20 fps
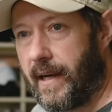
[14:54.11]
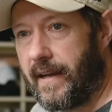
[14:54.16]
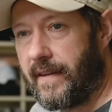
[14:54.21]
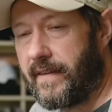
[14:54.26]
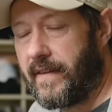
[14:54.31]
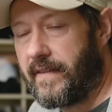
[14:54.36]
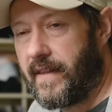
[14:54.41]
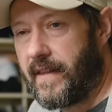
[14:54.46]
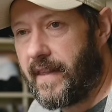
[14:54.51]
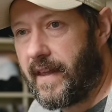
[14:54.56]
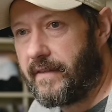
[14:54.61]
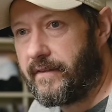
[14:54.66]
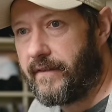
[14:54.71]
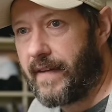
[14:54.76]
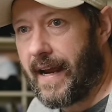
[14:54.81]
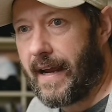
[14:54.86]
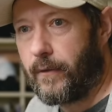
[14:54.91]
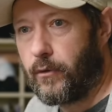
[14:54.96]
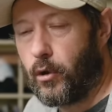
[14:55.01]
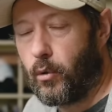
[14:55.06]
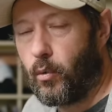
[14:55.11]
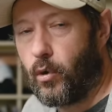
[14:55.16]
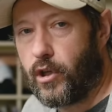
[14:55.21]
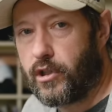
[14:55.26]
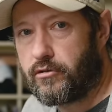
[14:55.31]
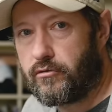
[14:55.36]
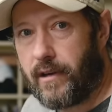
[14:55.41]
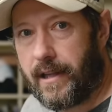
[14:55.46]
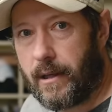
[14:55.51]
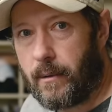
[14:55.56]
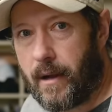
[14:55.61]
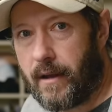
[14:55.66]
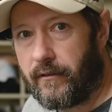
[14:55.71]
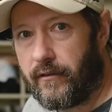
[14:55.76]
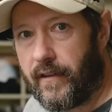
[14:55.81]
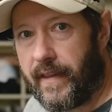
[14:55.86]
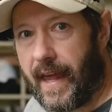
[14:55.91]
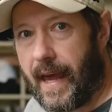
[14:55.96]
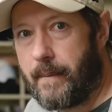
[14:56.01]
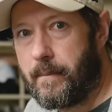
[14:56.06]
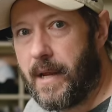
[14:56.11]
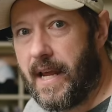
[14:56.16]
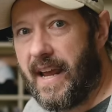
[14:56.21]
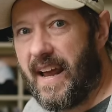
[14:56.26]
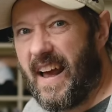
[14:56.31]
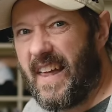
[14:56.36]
anything that they found that works really well for them.